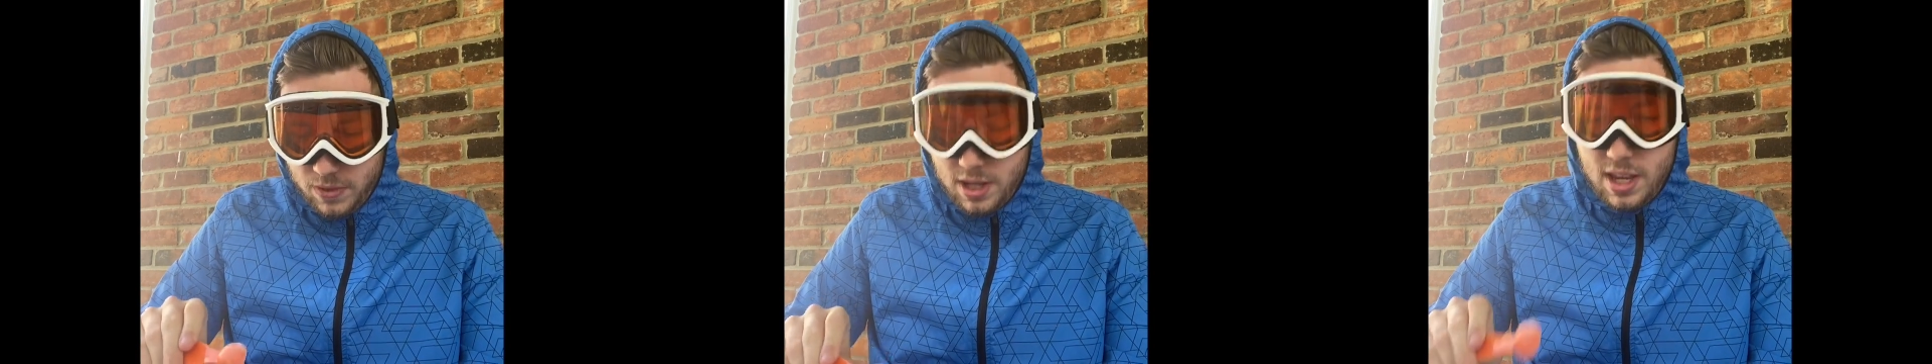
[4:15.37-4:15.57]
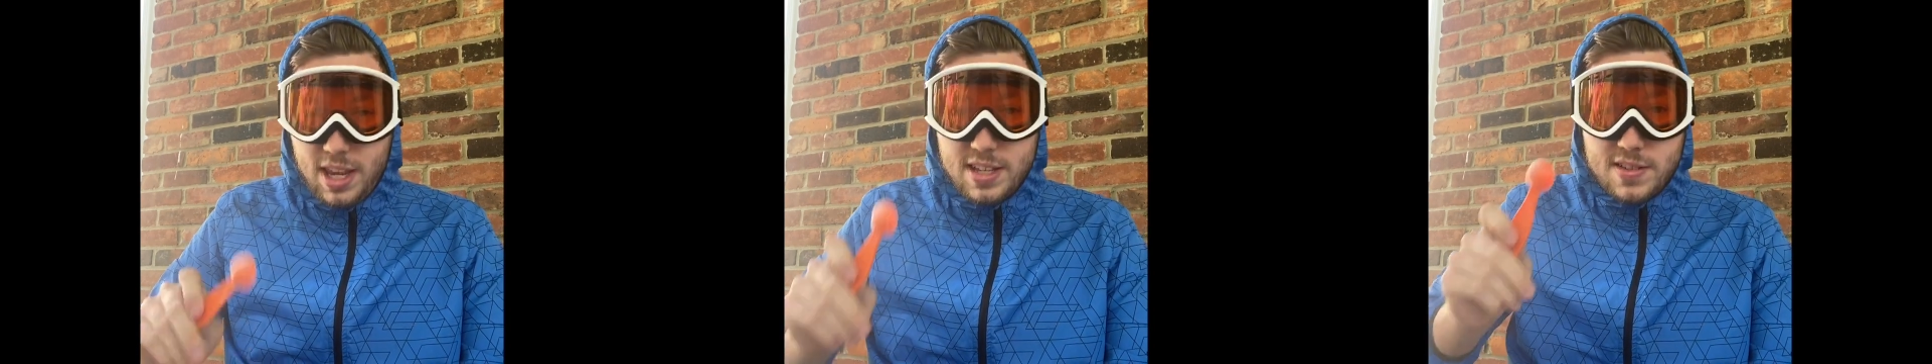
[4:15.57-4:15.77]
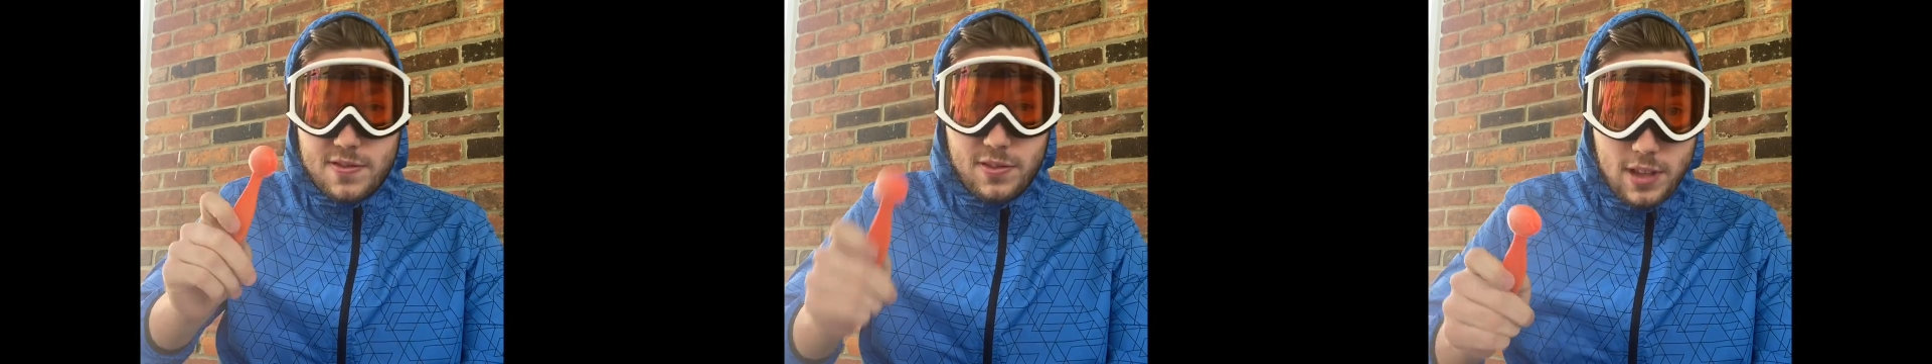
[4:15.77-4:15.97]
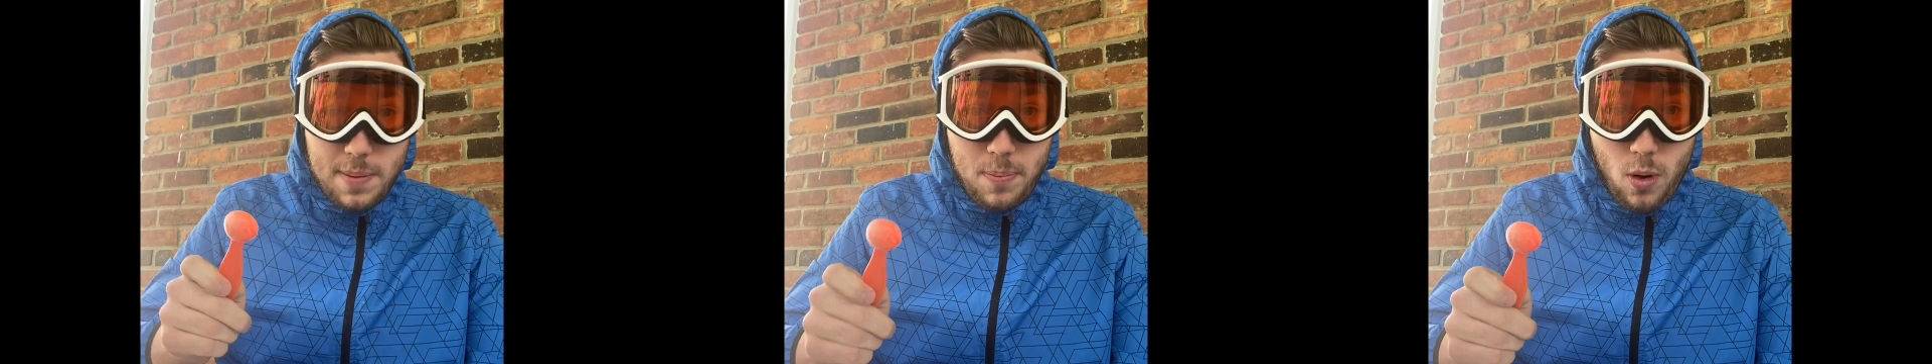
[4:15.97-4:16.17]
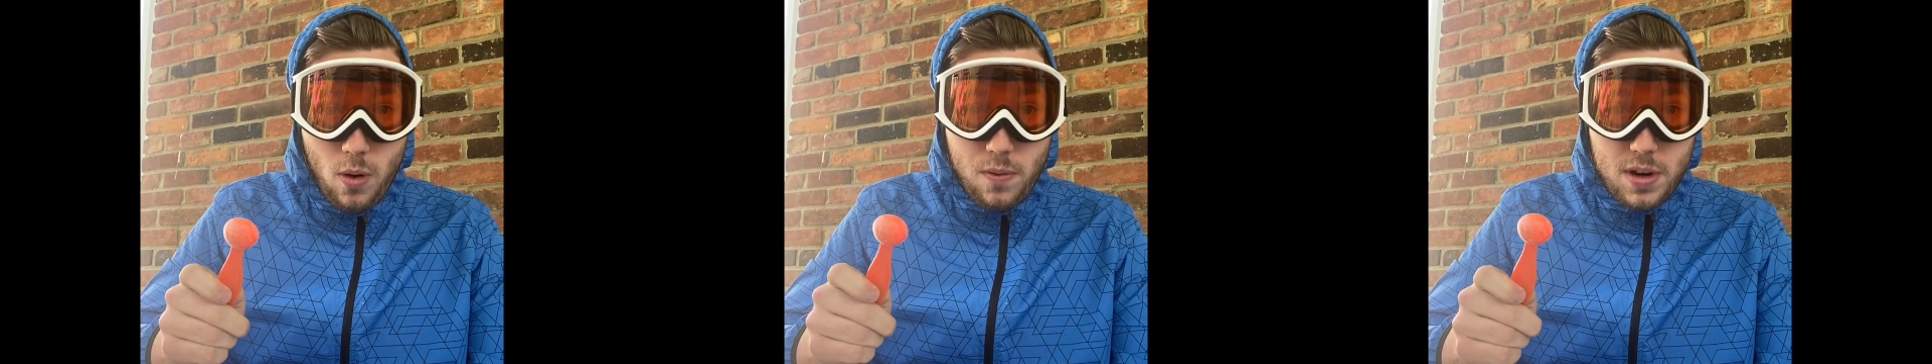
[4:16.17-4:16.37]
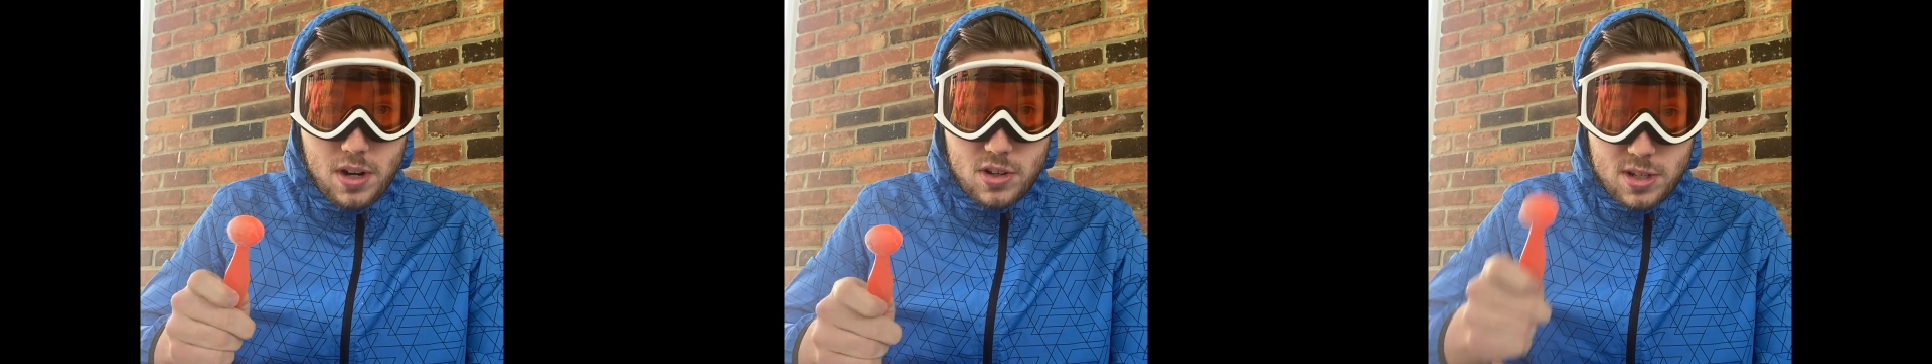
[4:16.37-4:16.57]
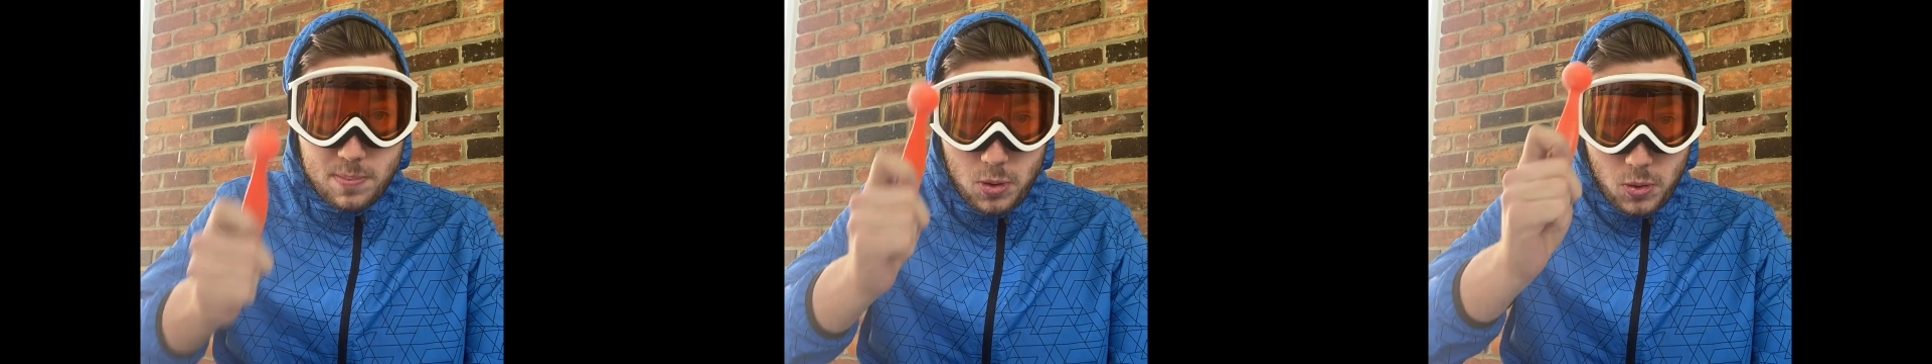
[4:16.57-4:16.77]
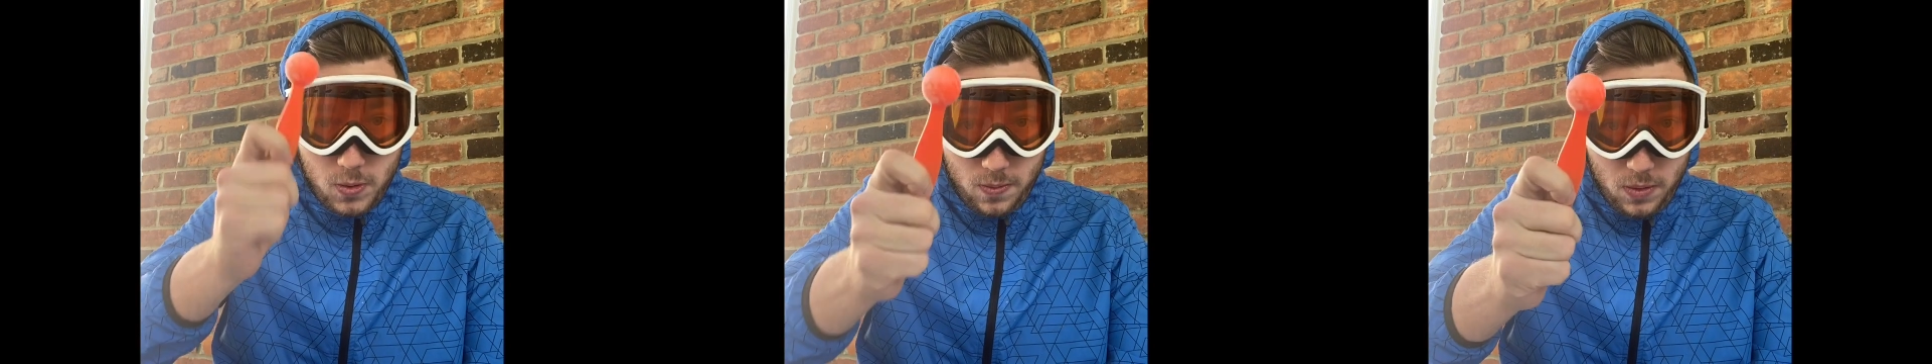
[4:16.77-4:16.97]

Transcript: is flip over your spoon